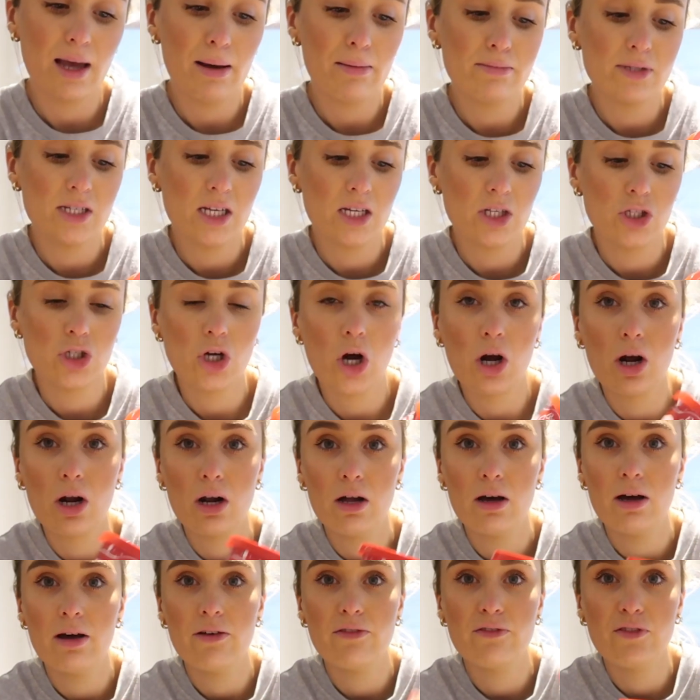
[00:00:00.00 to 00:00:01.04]
Tempting
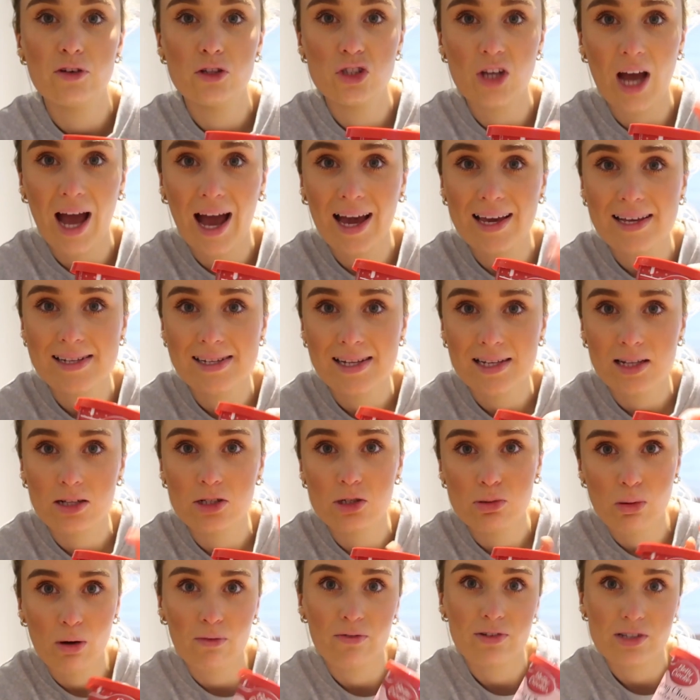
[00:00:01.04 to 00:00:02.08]
Chocolate Fudge icing
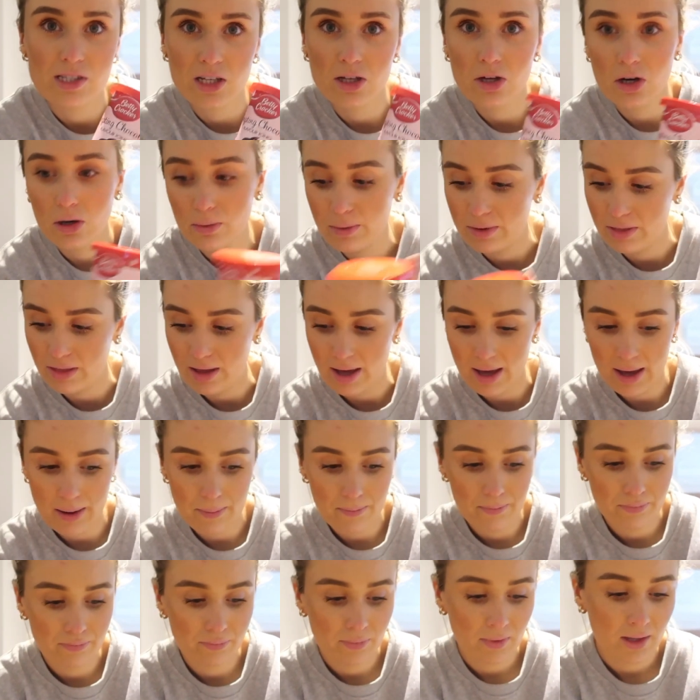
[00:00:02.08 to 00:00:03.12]
to obviously go with
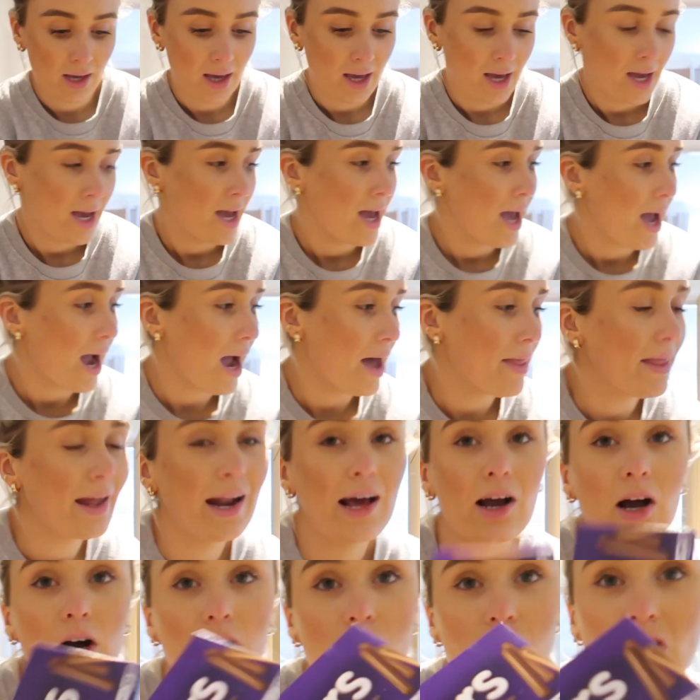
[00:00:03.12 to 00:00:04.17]
it. And then
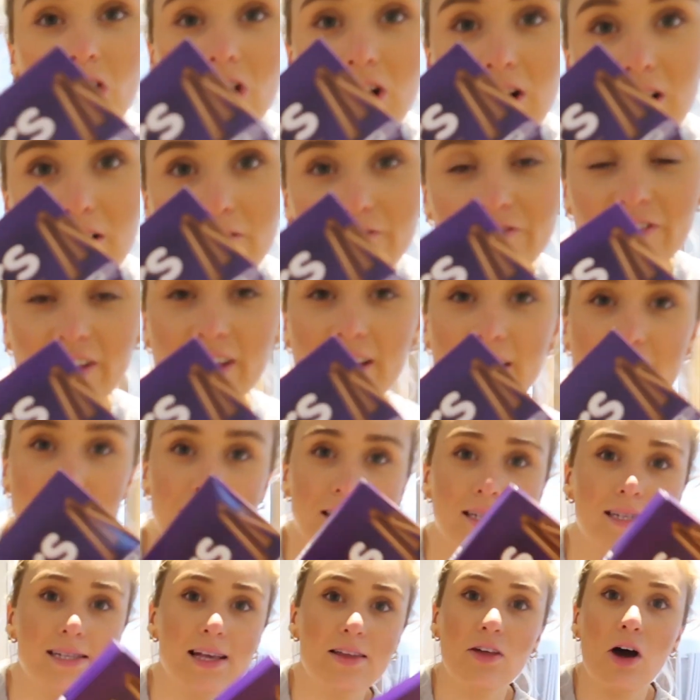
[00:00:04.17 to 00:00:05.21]
I got chocolate fingers
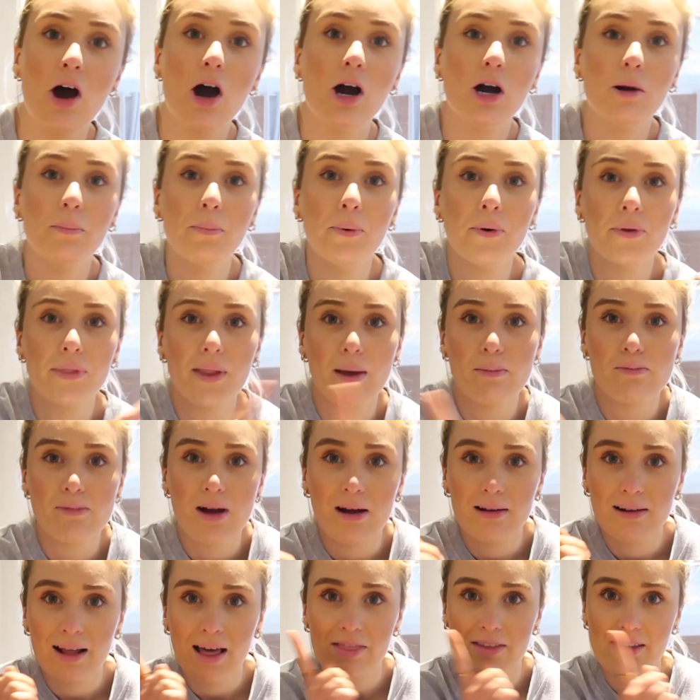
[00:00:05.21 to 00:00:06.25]
because I thought I'd put them
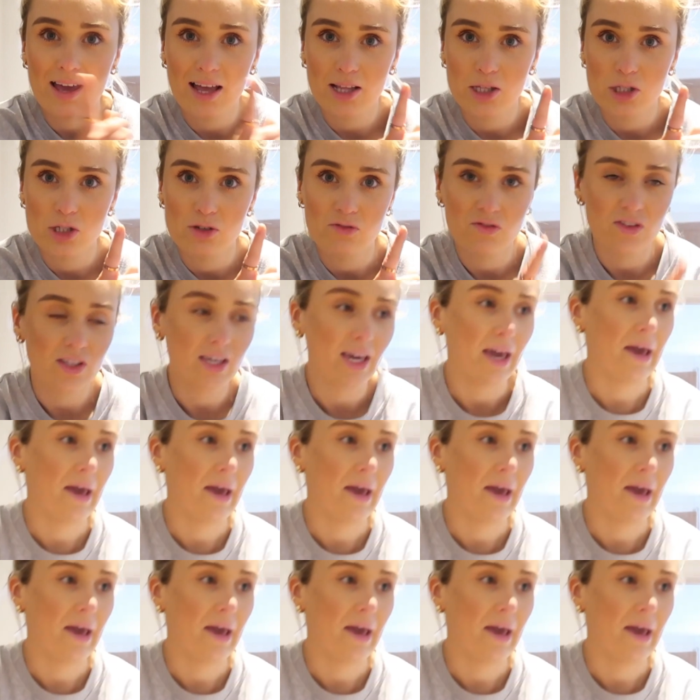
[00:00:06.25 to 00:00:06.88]
around like the edge of the